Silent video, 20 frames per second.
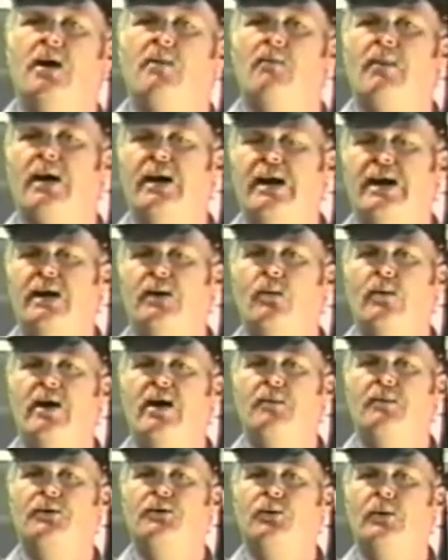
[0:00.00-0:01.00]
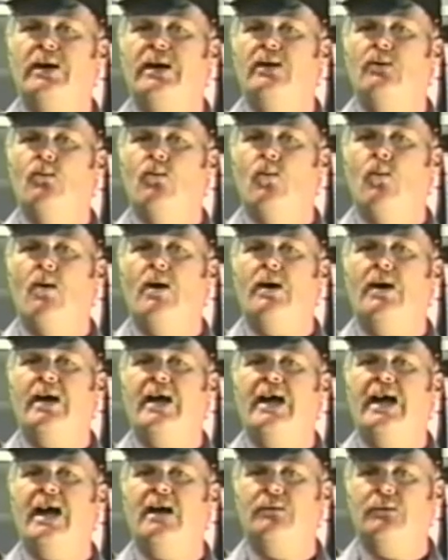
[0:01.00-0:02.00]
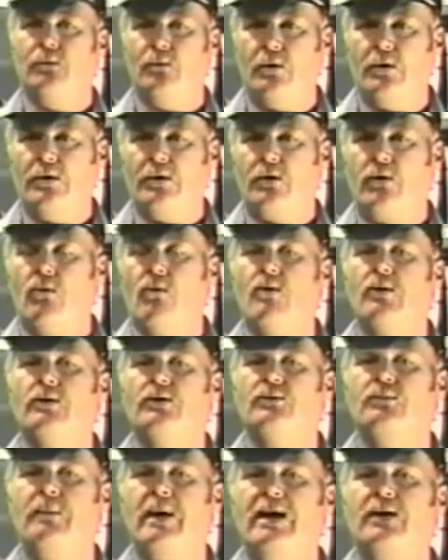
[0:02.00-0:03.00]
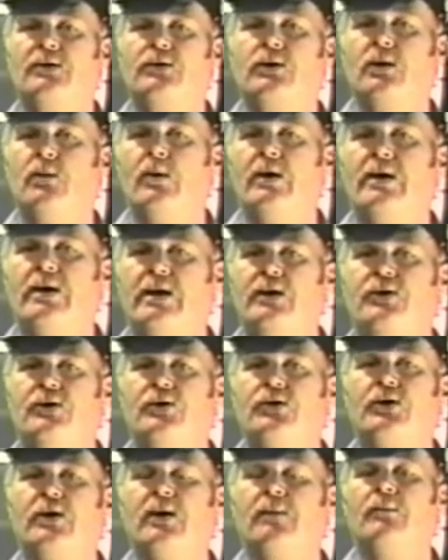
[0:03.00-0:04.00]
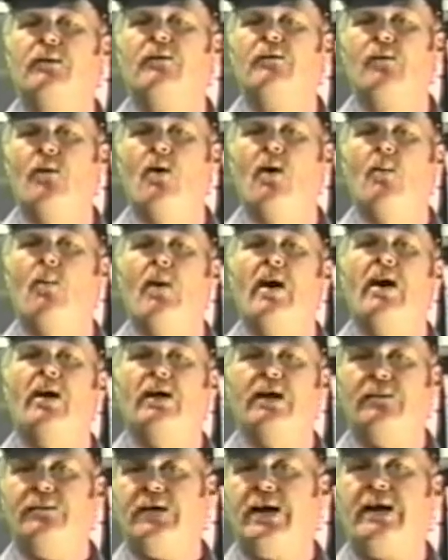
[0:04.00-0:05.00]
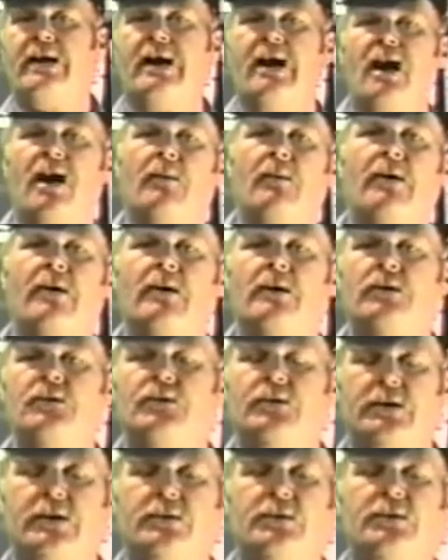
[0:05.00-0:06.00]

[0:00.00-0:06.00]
but anywhere between one and a half to one and a quarter is basically where your engine is going to perform well if that carburetor is, is,